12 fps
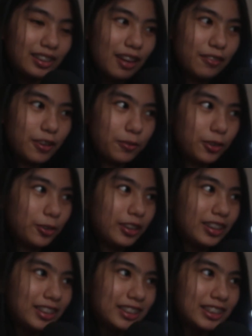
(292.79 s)
I've come to a
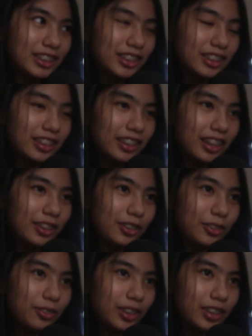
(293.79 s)
realization that I
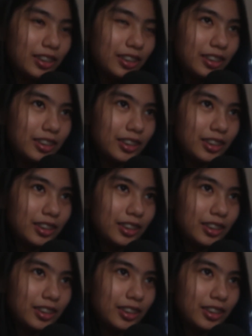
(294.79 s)
do want to